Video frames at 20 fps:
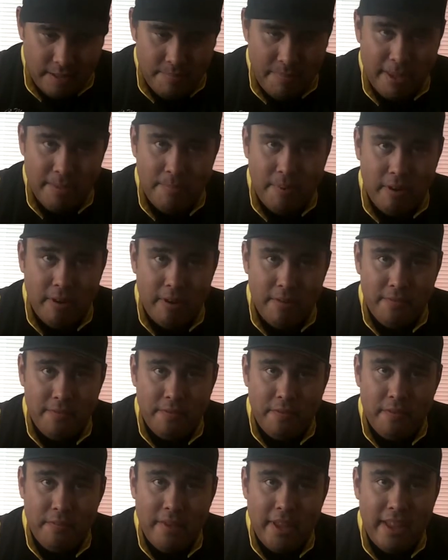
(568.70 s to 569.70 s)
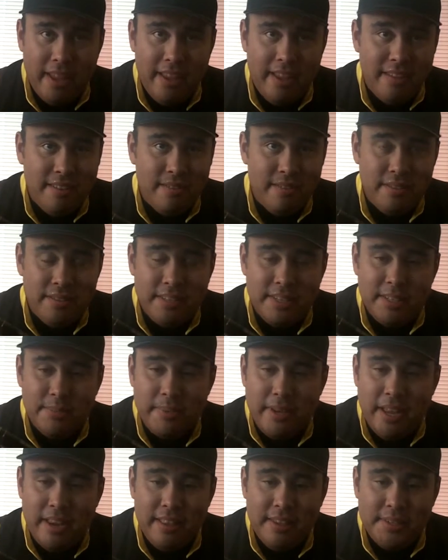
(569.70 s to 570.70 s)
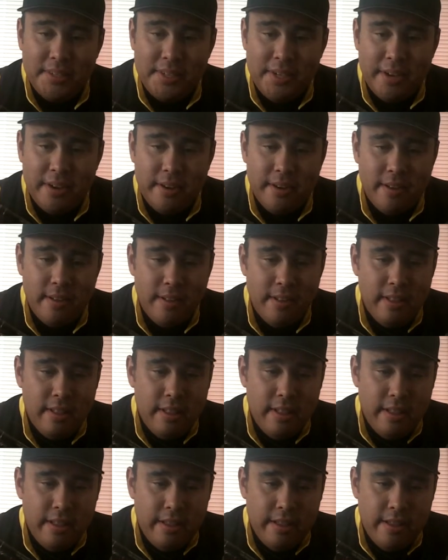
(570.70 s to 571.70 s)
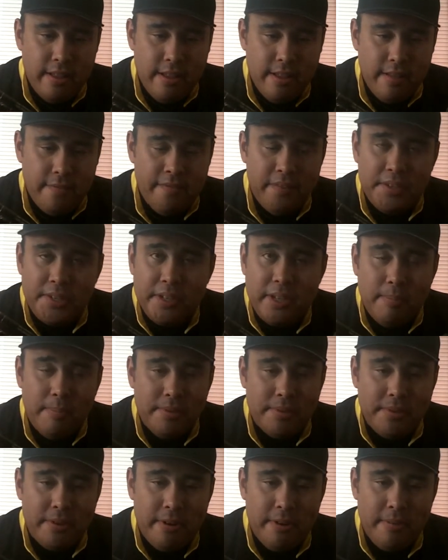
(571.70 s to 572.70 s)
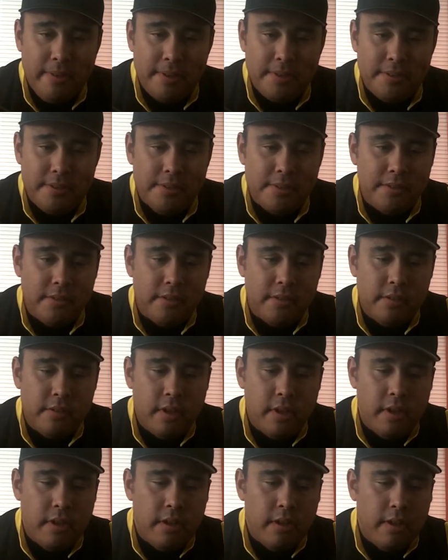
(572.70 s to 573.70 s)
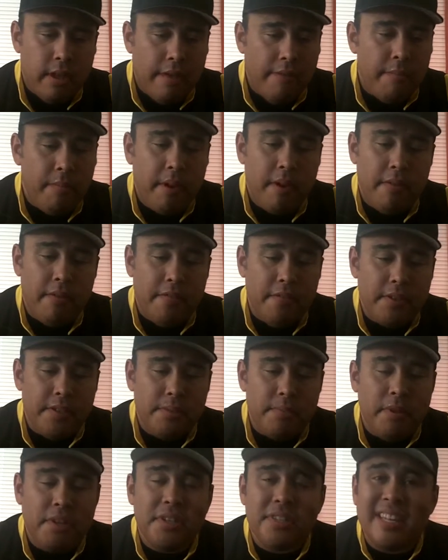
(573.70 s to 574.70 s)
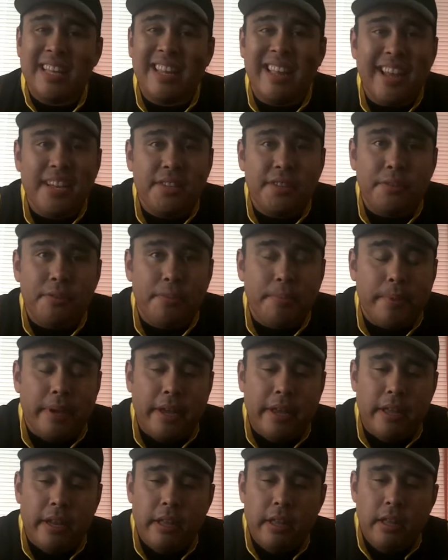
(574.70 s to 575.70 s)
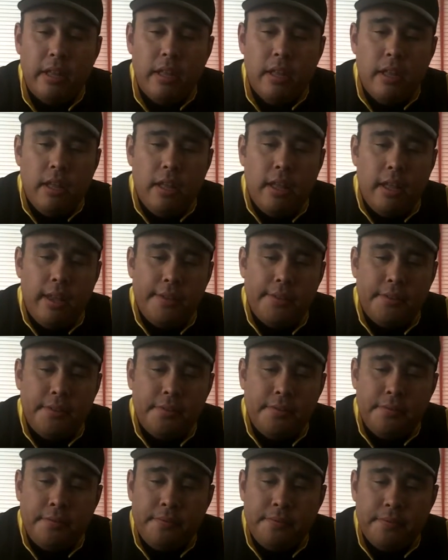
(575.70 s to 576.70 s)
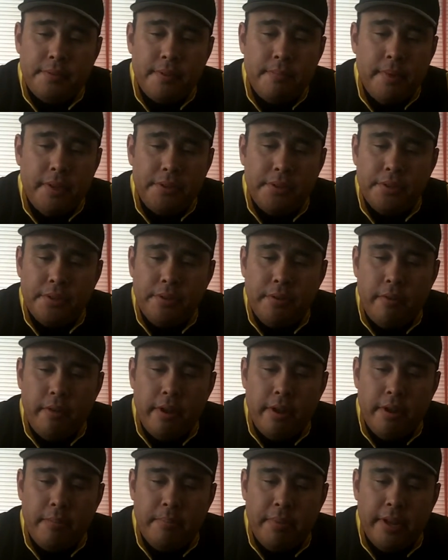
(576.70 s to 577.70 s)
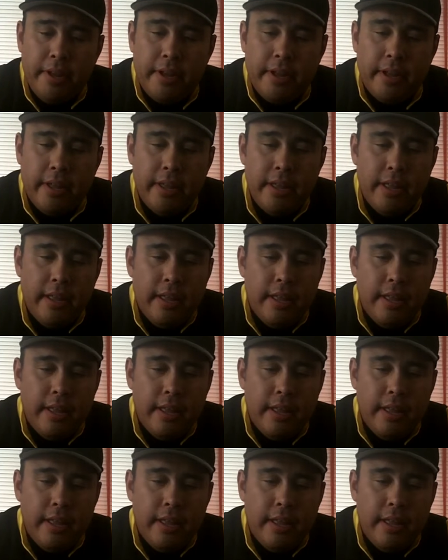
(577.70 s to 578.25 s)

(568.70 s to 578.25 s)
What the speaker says: big part for me since the beginning of this year. Fished a couple tournaments. Haven't been able to fish as much as I like to, but due to some issues going on. But